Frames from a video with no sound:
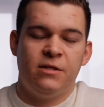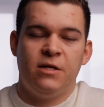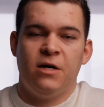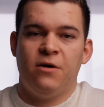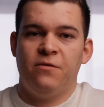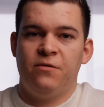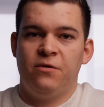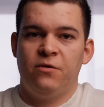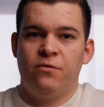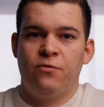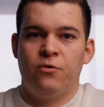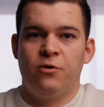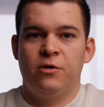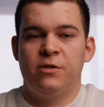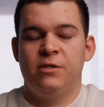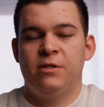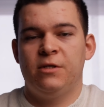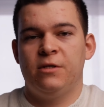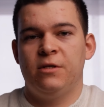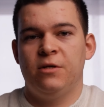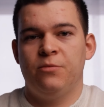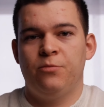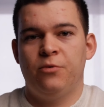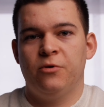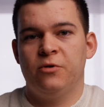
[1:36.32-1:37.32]
it afterwards
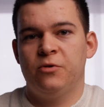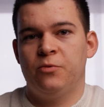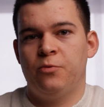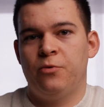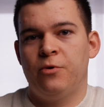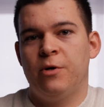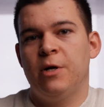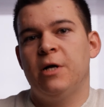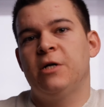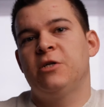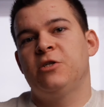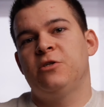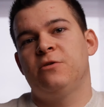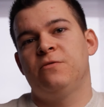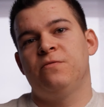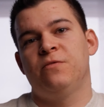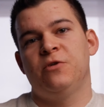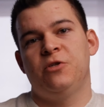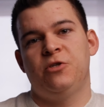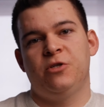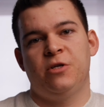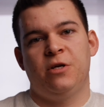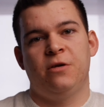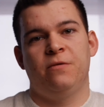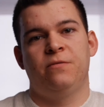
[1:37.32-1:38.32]
in the post-production,
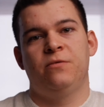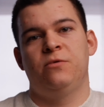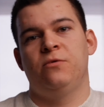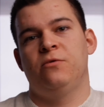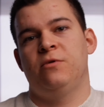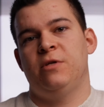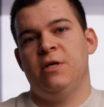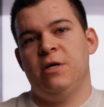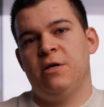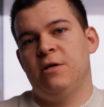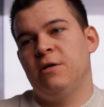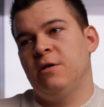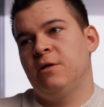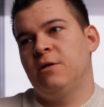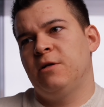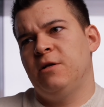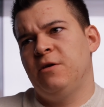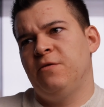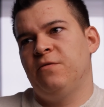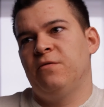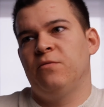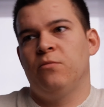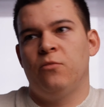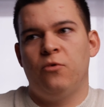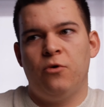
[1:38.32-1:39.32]
which gives you technically
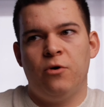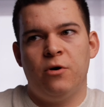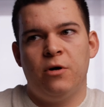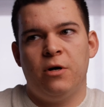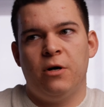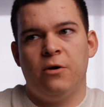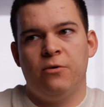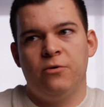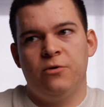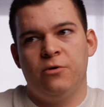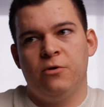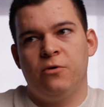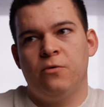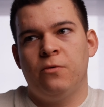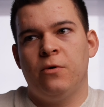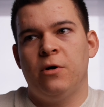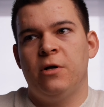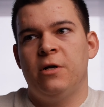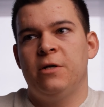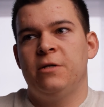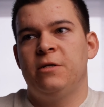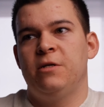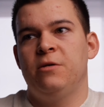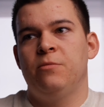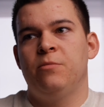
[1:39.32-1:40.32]
even more audio
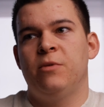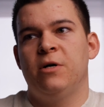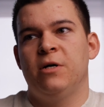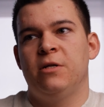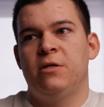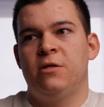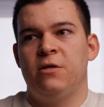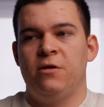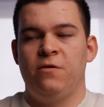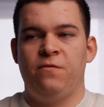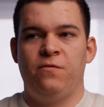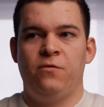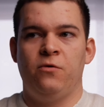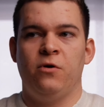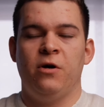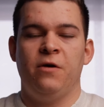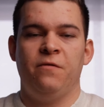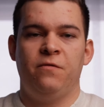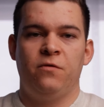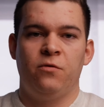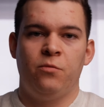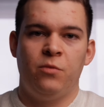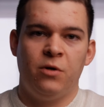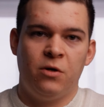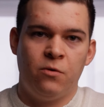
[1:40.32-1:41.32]
quality. But if you
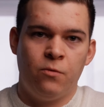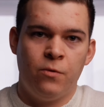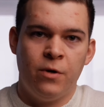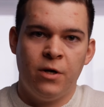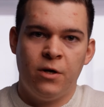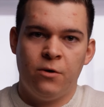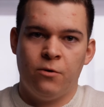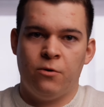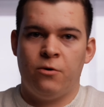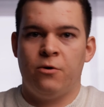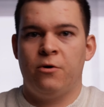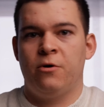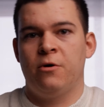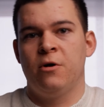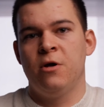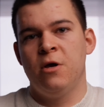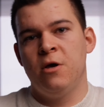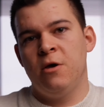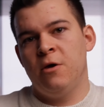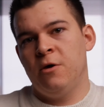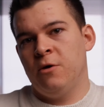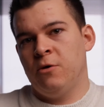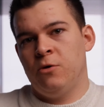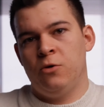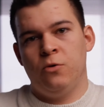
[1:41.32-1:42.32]
have to be quick or
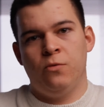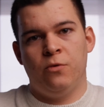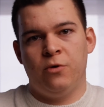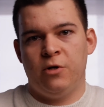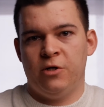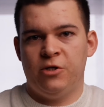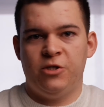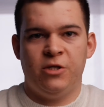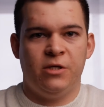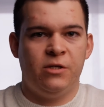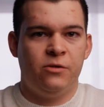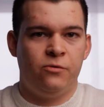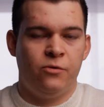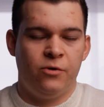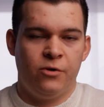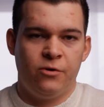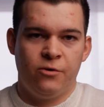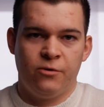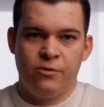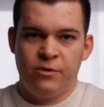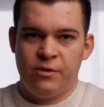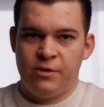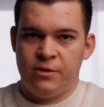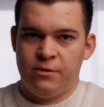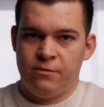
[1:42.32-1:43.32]
you want to just
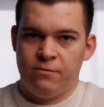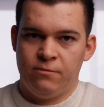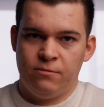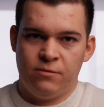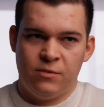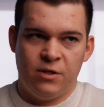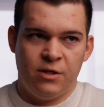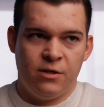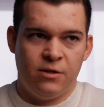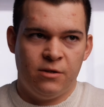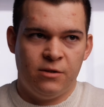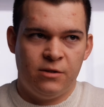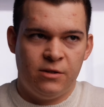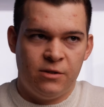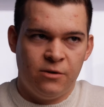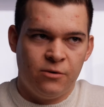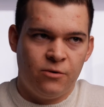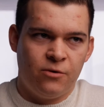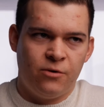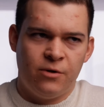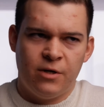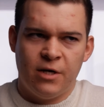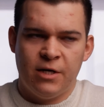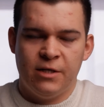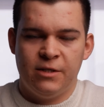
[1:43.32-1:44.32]
reduce the
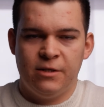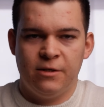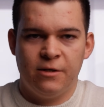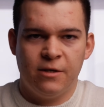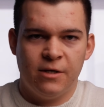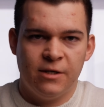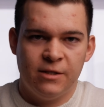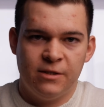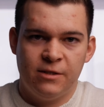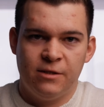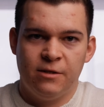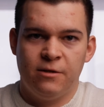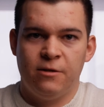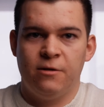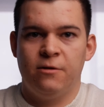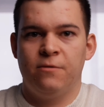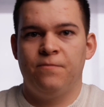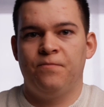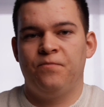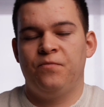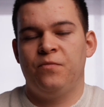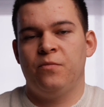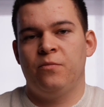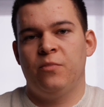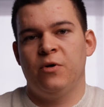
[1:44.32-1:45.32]
synchronizing
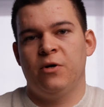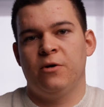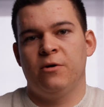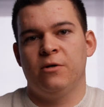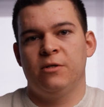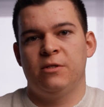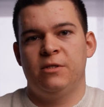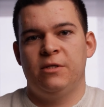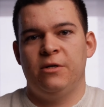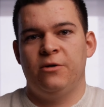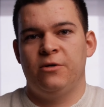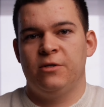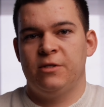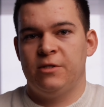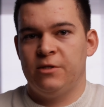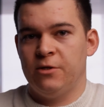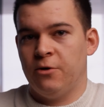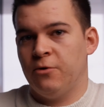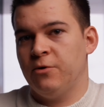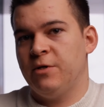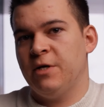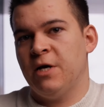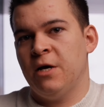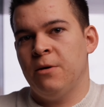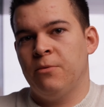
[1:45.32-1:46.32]
hassle because there is
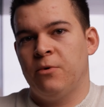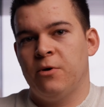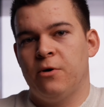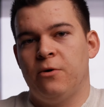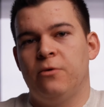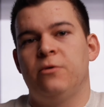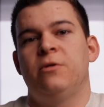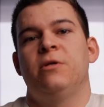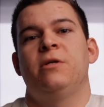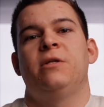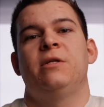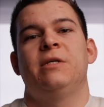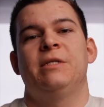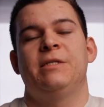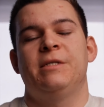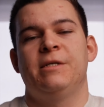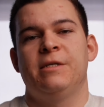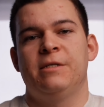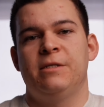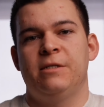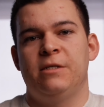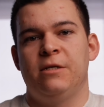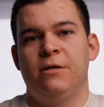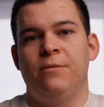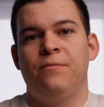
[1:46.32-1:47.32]
no timecode in the
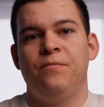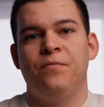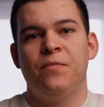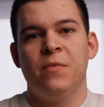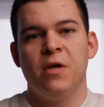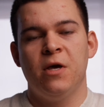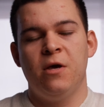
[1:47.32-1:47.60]
system,